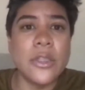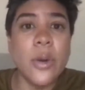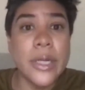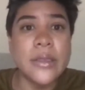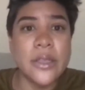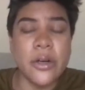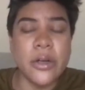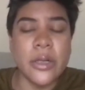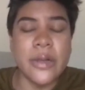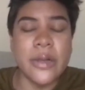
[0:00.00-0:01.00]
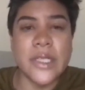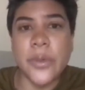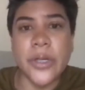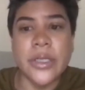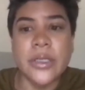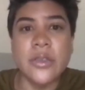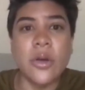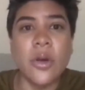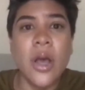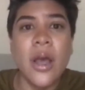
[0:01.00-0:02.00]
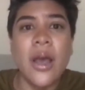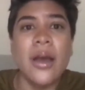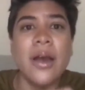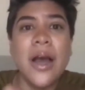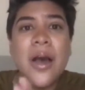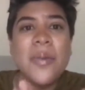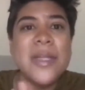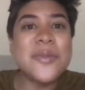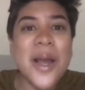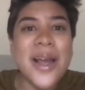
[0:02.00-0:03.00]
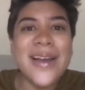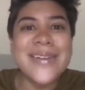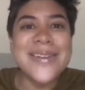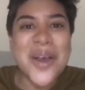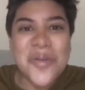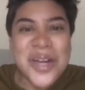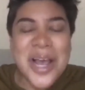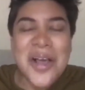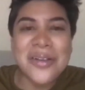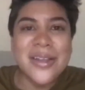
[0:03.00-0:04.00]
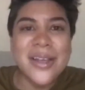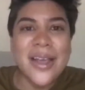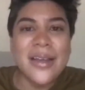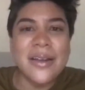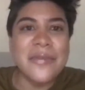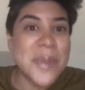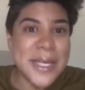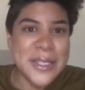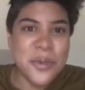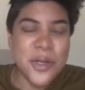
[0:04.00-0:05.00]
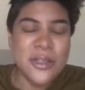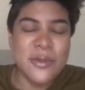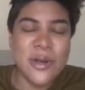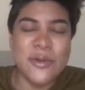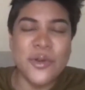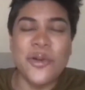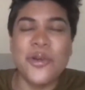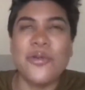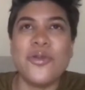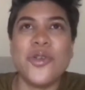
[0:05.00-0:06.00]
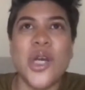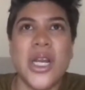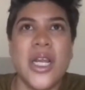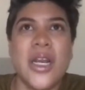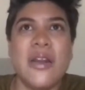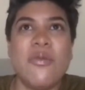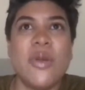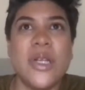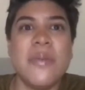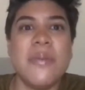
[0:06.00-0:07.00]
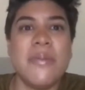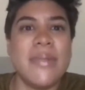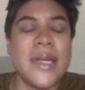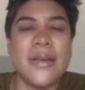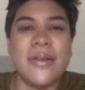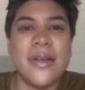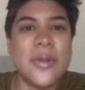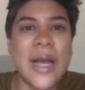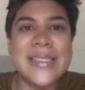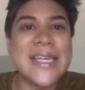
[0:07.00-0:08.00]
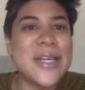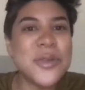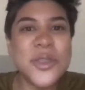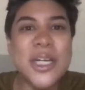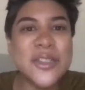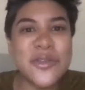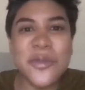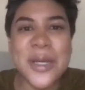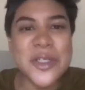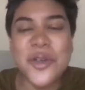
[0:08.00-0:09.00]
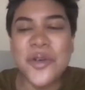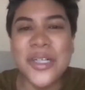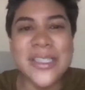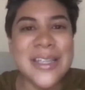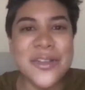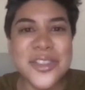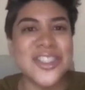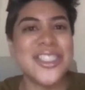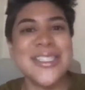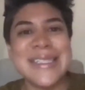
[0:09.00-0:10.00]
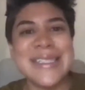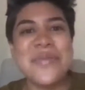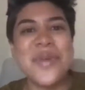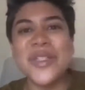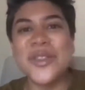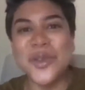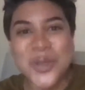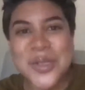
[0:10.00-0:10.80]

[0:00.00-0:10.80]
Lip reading: needs and our lived experiences. So that's why I love now and love my experience when I was going through the training. And it really, I say it was transformational, and it sounds cheesy, but it truly